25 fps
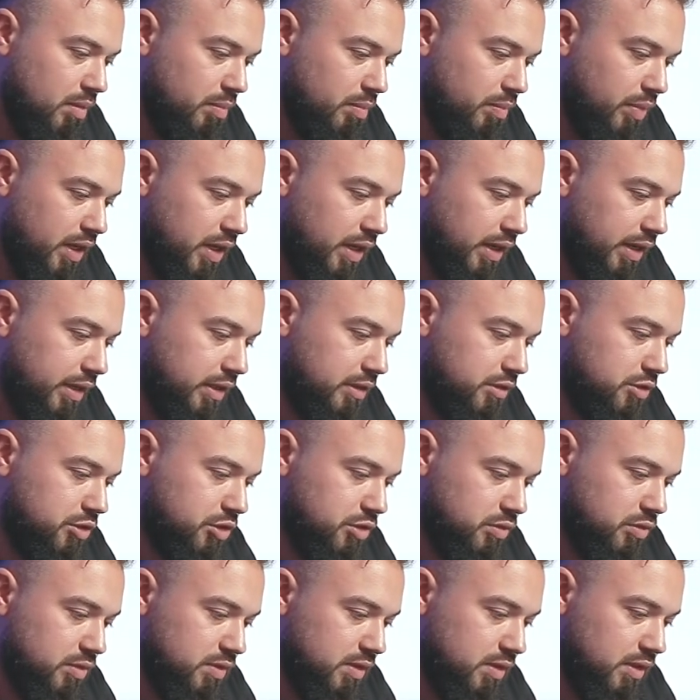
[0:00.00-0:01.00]
by
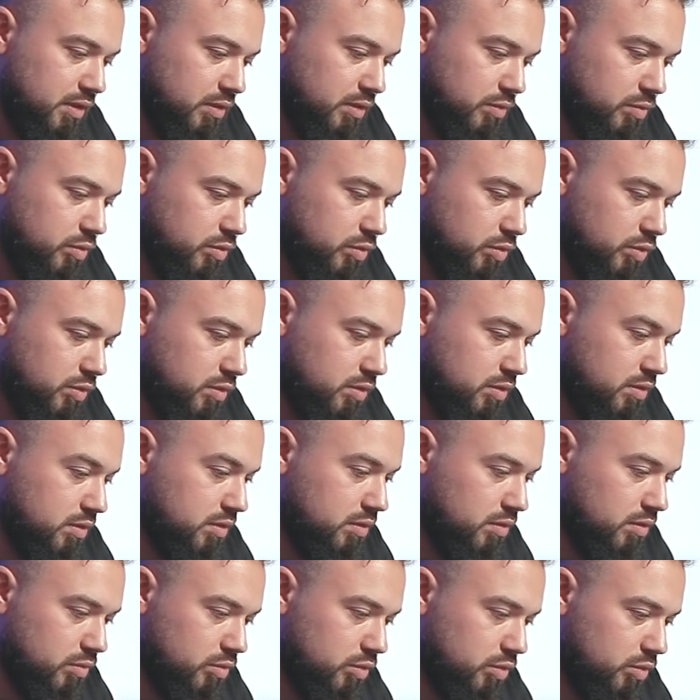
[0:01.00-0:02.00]
choosing a
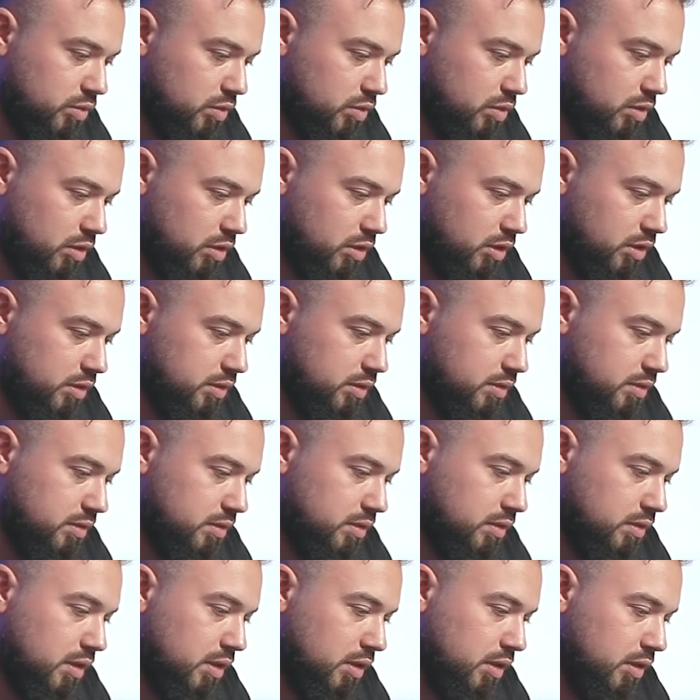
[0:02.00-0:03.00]
root chord,
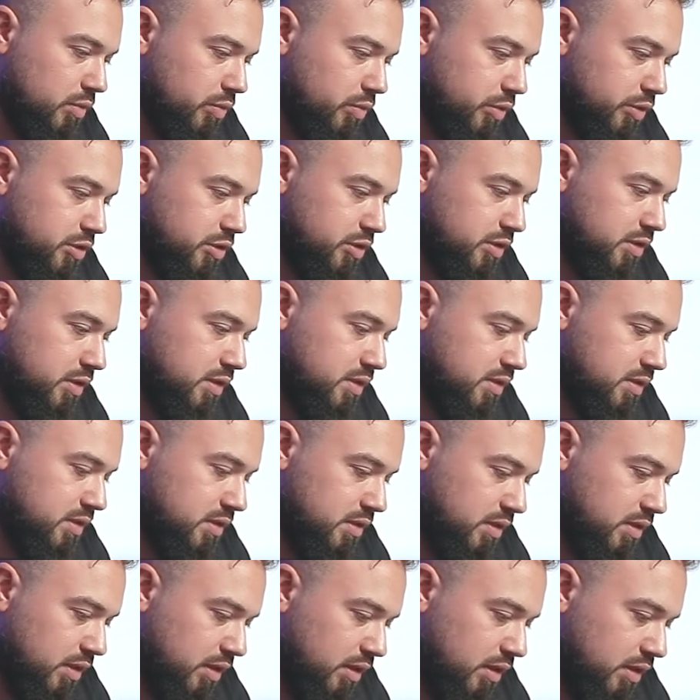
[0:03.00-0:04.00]
which
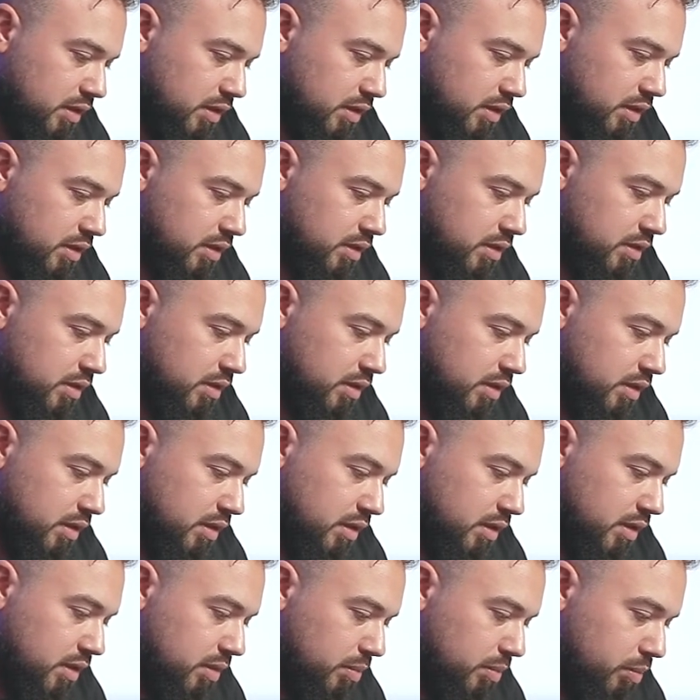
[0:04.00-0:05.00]
is
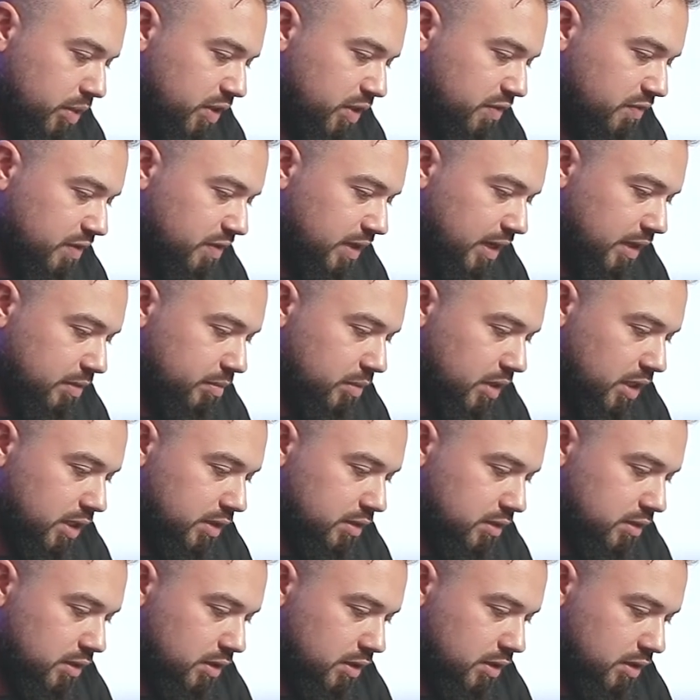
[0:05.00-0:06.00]
B flat
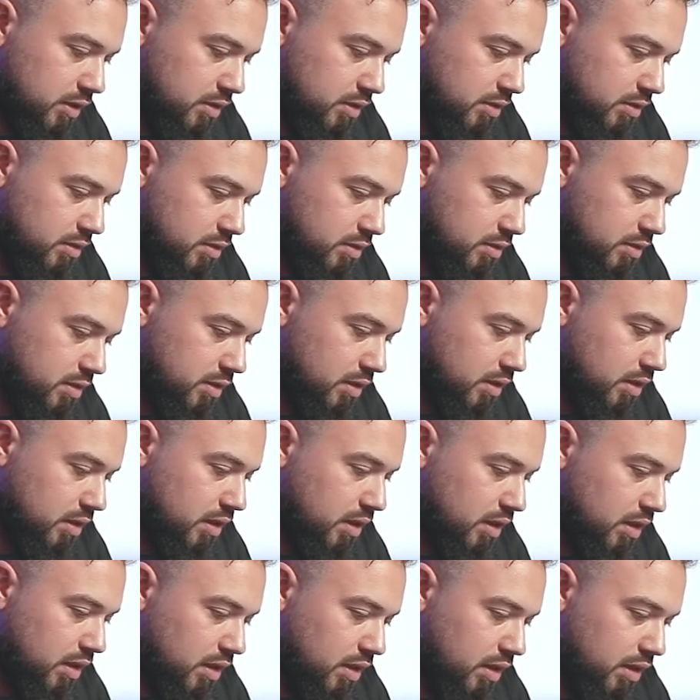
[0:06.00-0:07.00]
minor here.
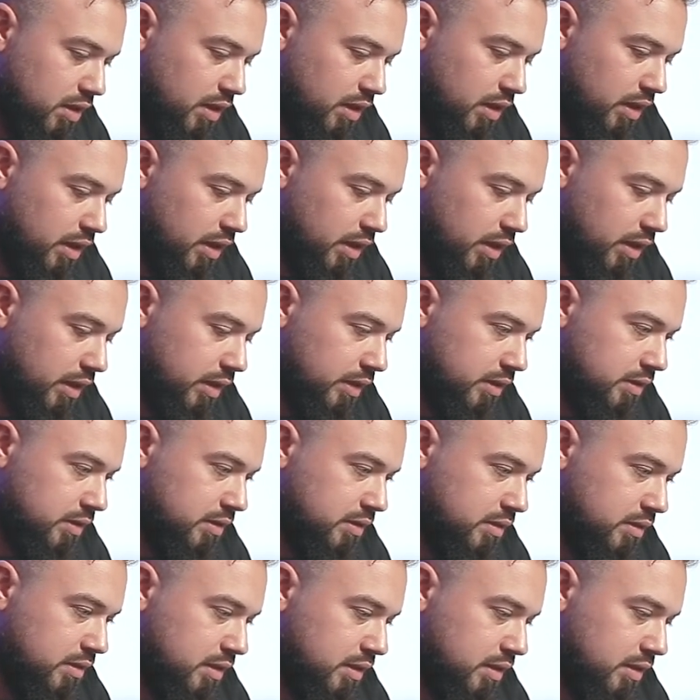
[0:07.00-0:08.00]

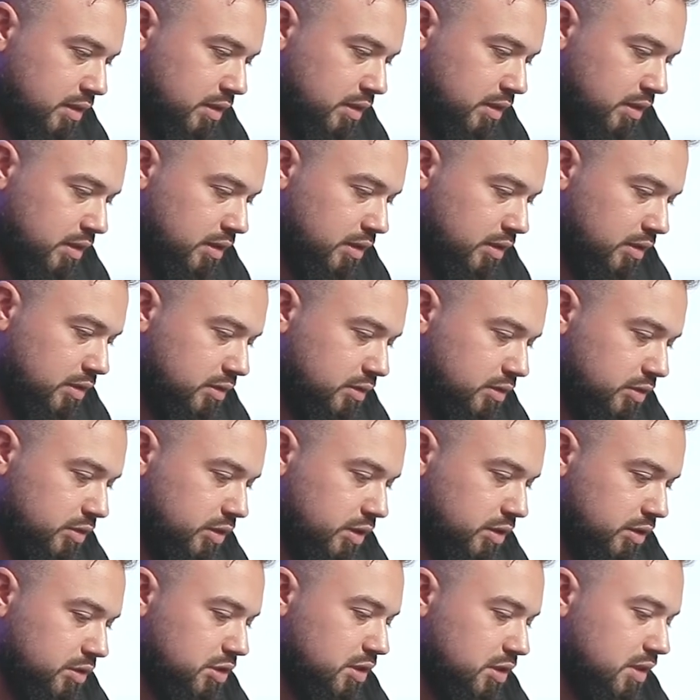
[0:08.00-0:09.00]
And you
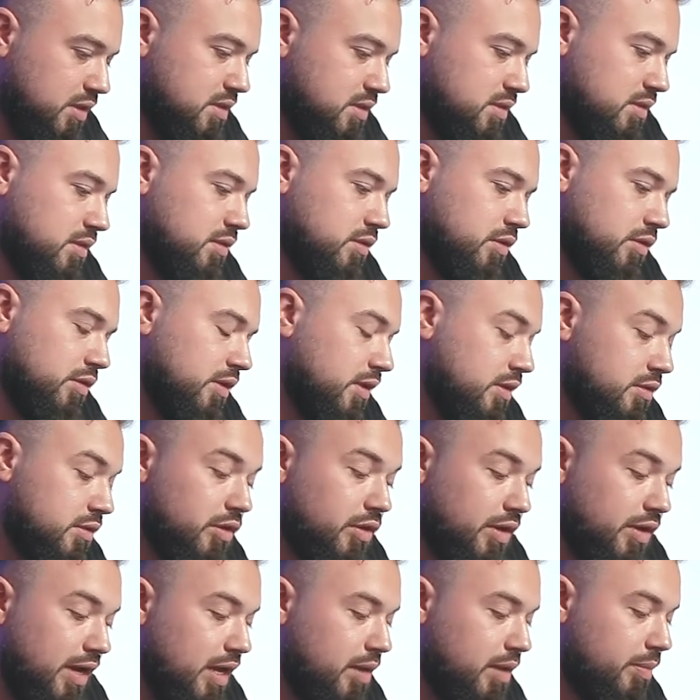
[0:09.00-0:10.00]
can
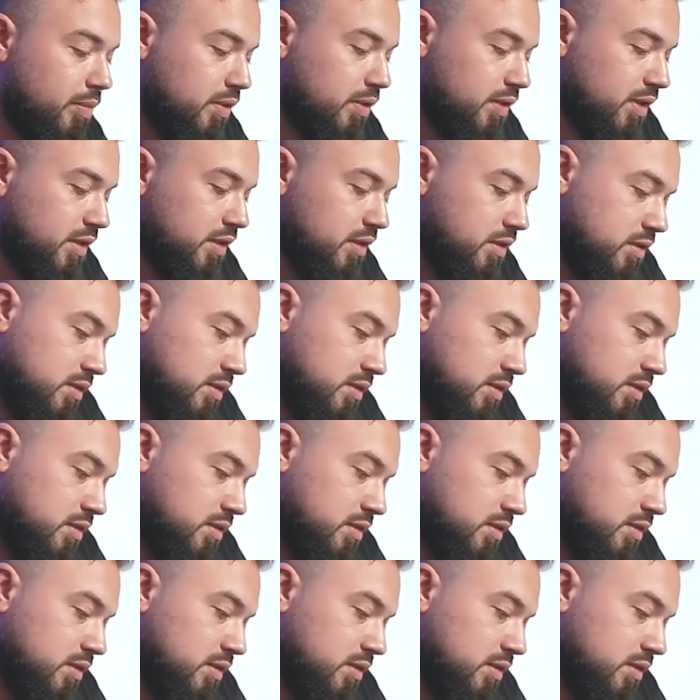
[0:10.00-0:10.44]
you're able